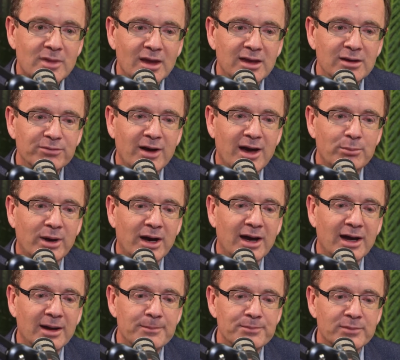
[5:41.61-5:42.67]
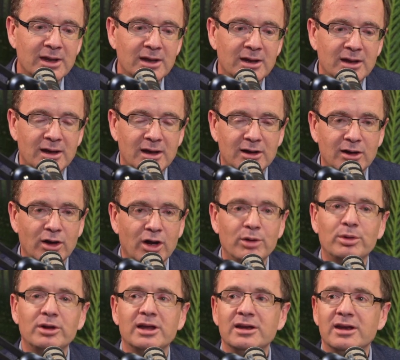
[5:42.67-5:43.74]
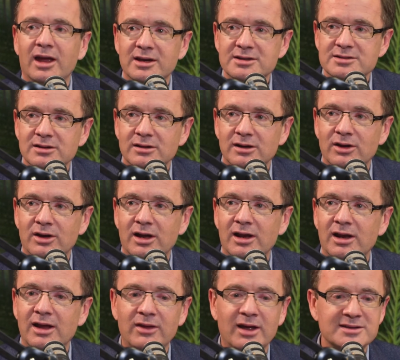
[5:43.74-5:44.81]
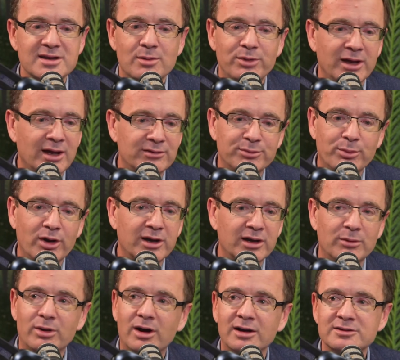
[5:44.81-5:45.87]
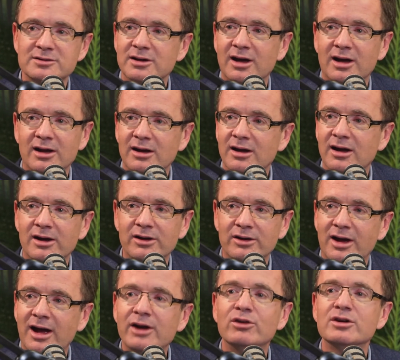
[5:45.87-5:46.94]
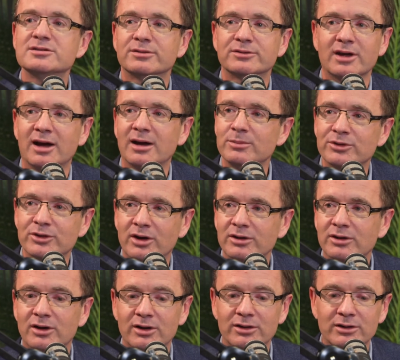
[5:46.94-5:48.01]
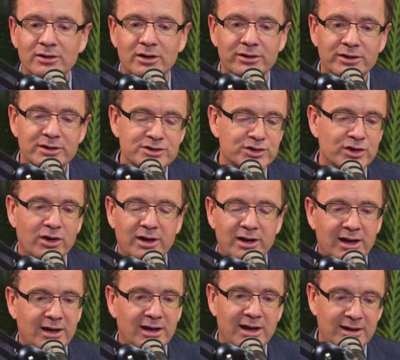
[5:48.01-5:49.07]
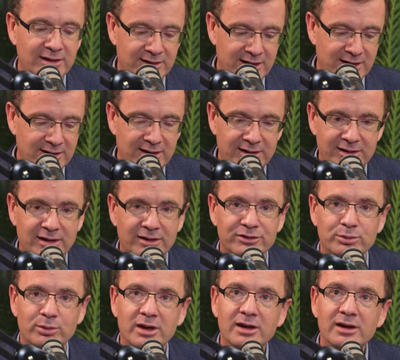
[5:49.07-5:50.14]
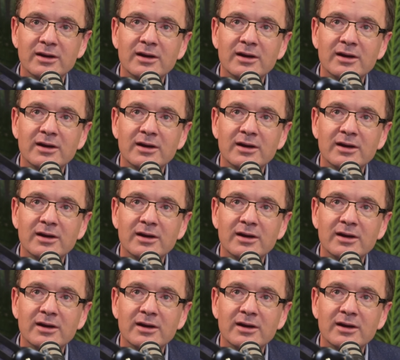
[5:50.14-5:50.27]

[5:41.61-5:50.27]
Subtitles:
If I buy a global index, and that's something I've spoken about, I don't know, hundreds of times on this show and elsewhere.